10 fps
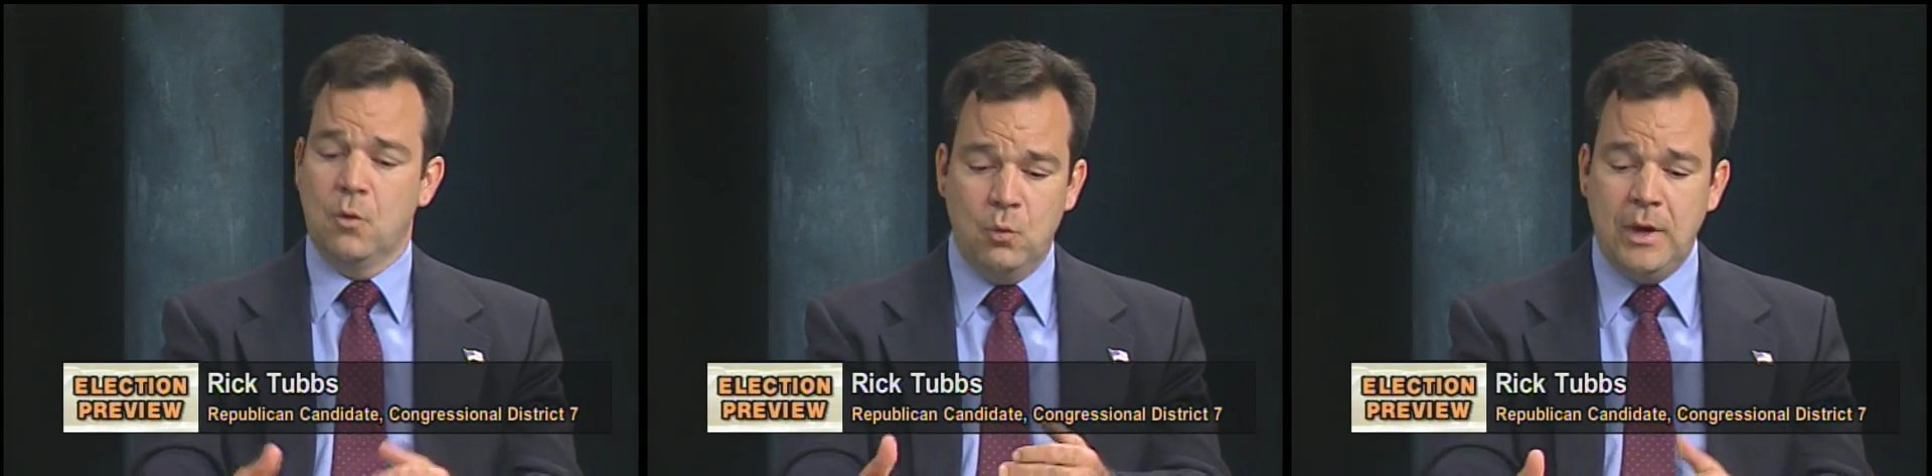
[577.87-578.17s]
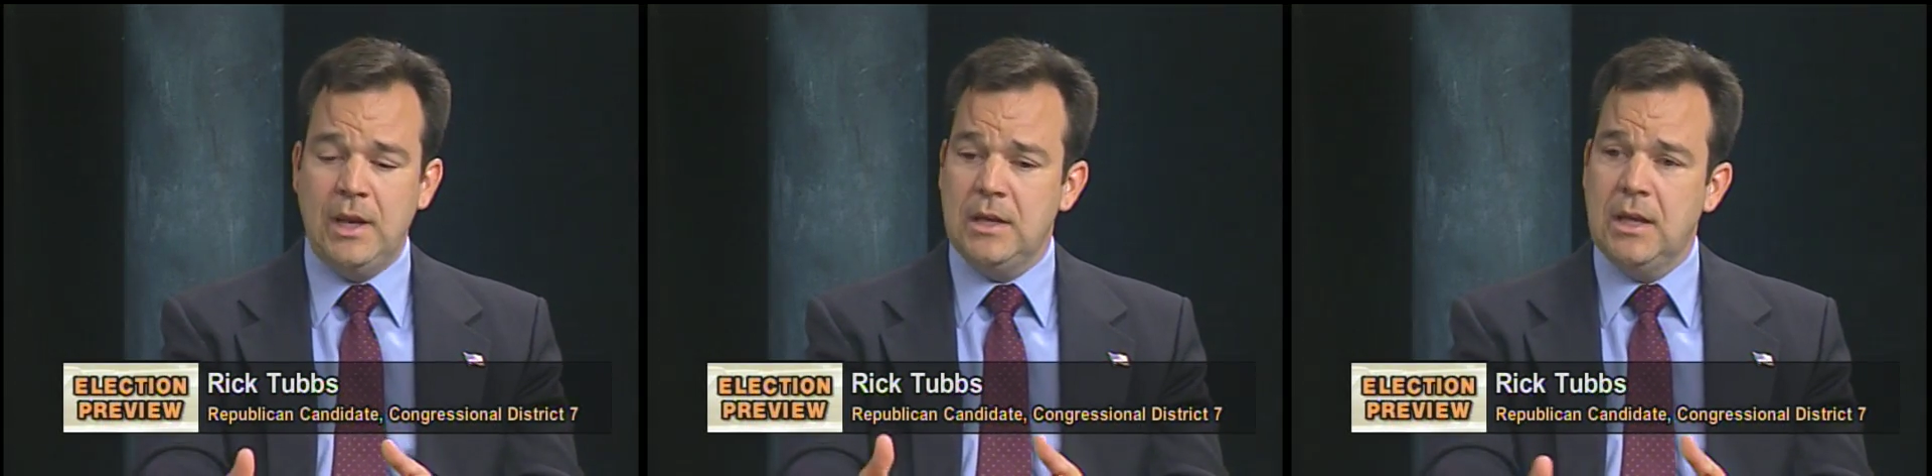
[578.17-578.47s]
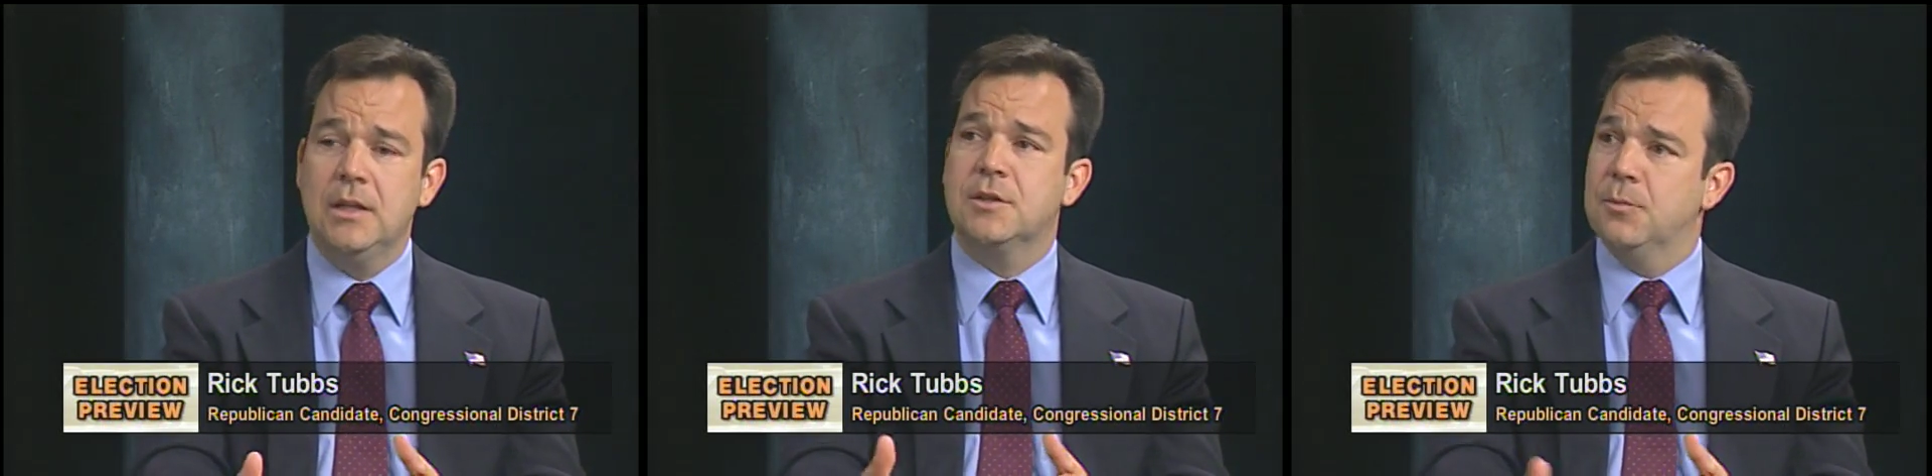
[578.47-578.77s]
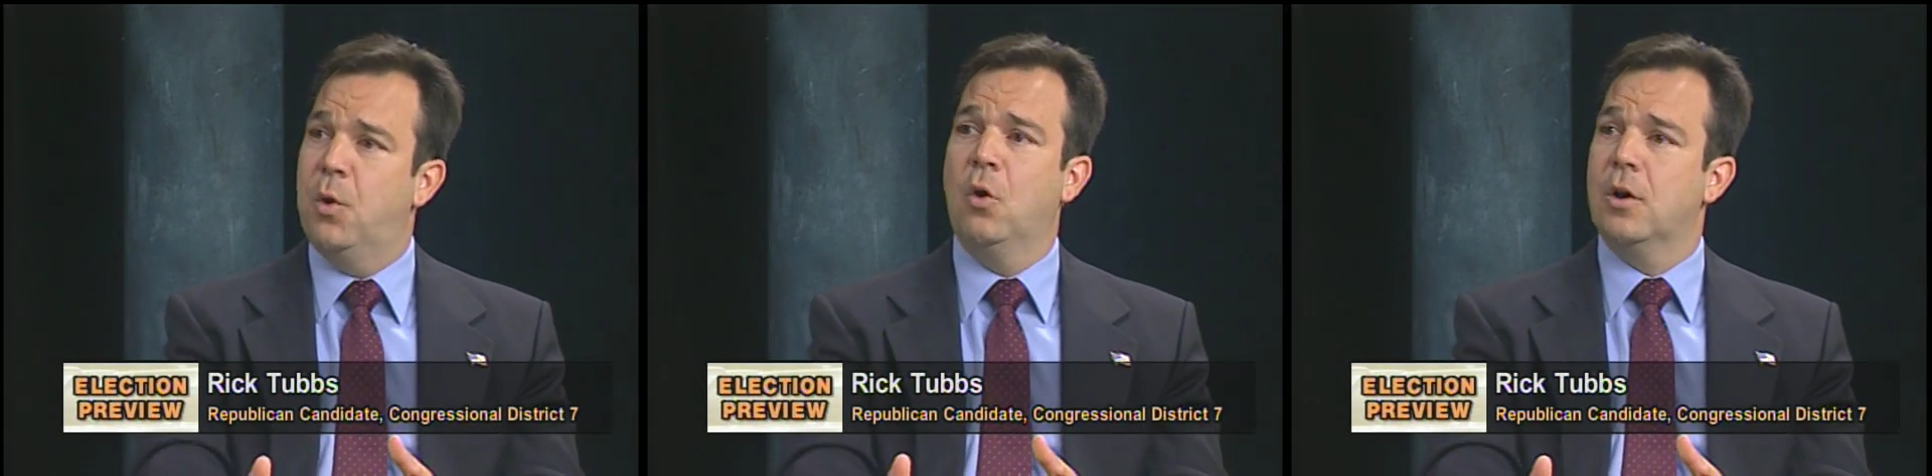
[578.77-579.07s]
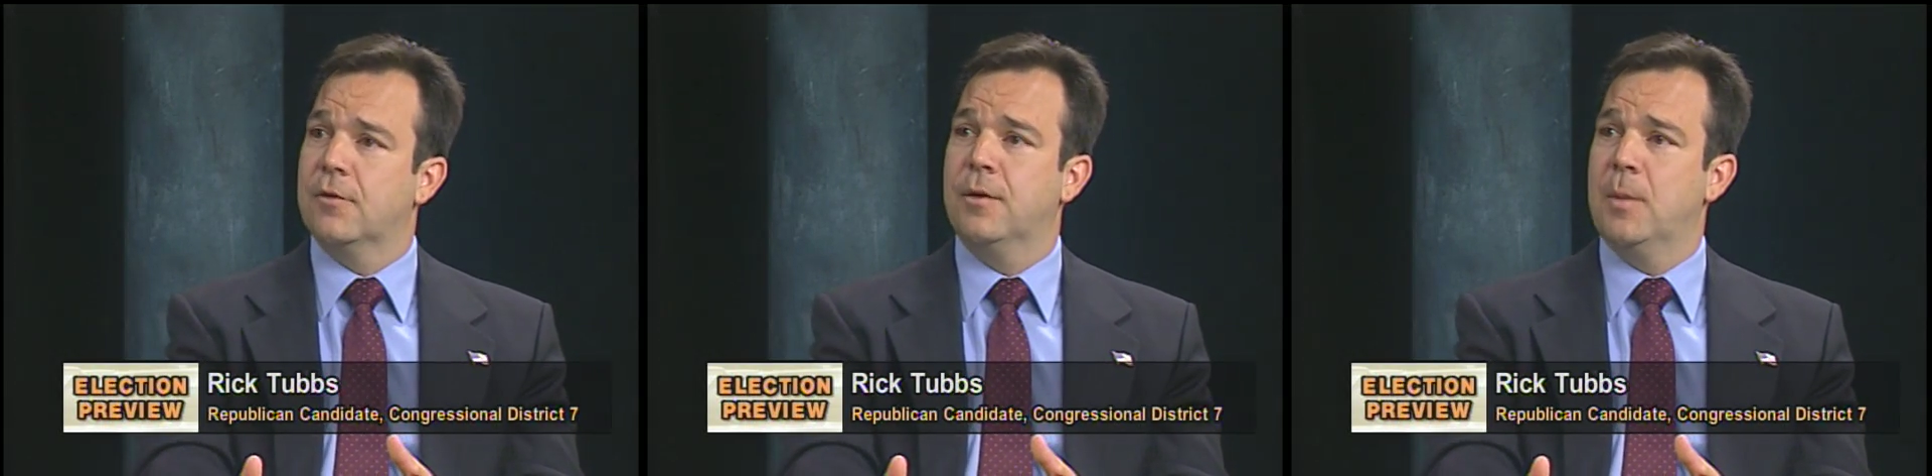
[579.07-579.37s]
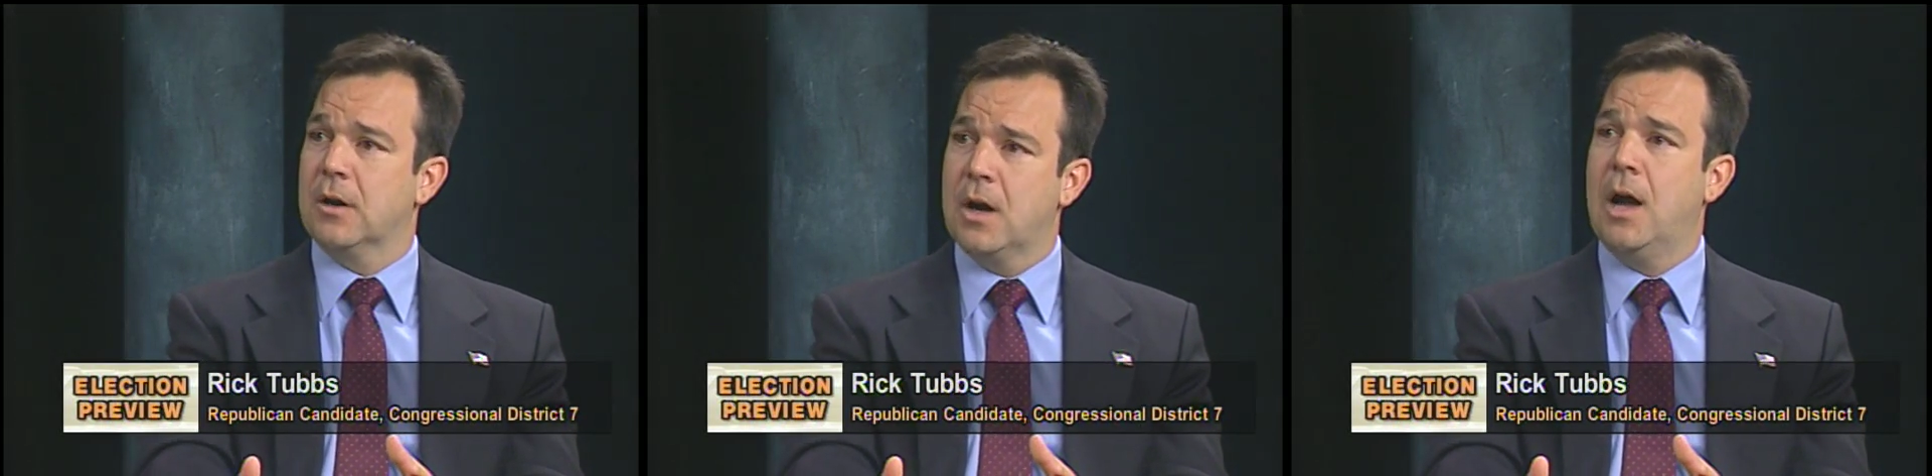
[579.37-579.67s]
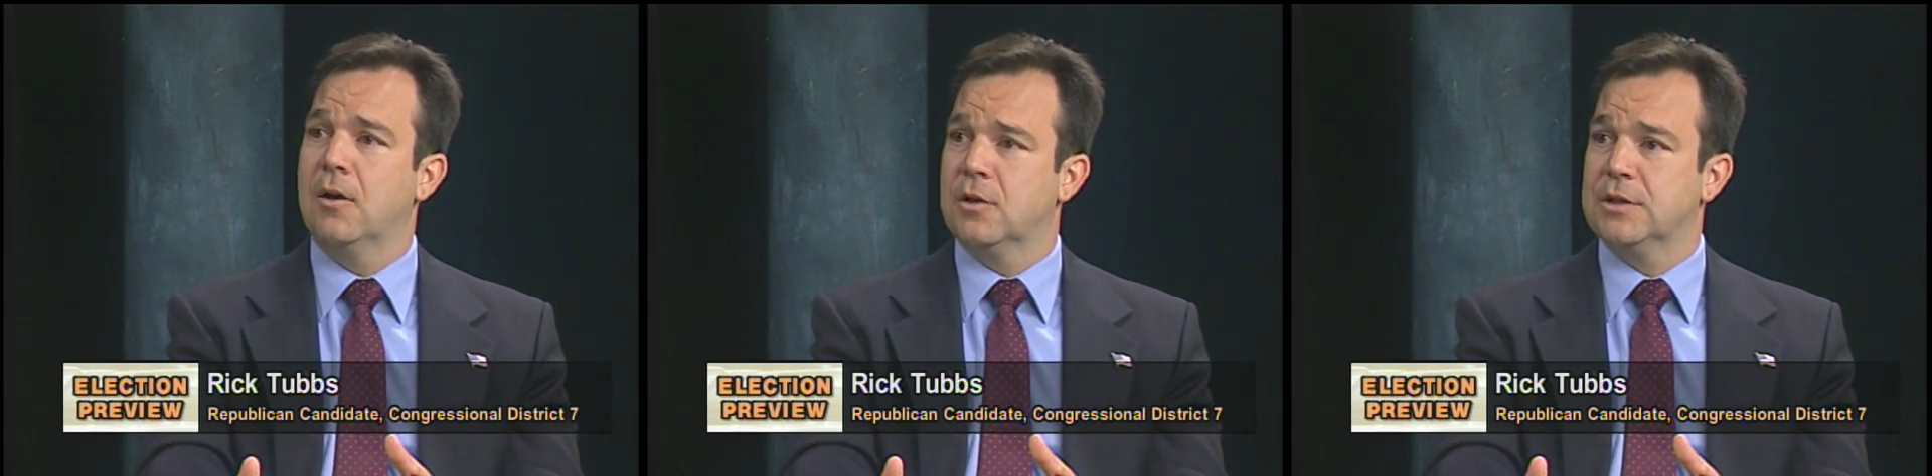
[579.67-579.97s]
We need support from our
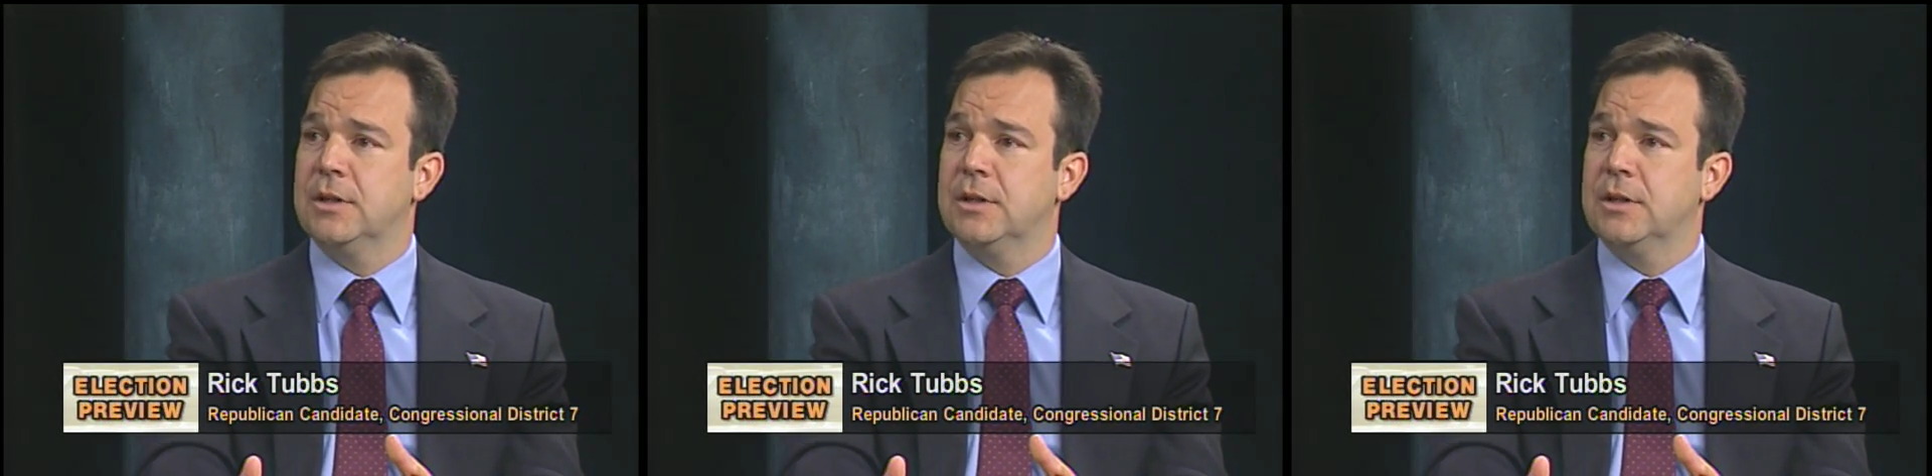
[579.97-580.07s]
Congress,